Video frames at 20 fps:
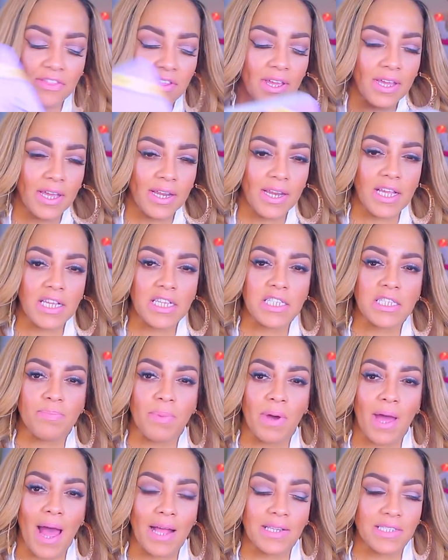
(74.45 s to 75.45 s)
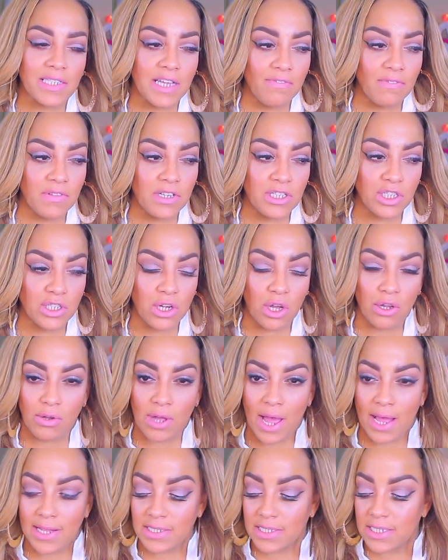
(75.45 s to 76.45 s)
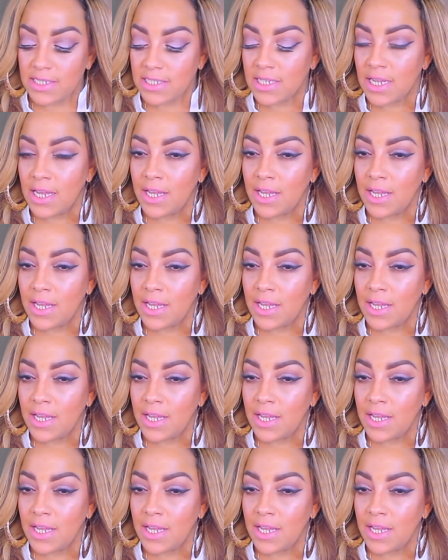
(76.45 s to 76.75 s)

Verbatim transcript: think it is but I'll definitely show you guys this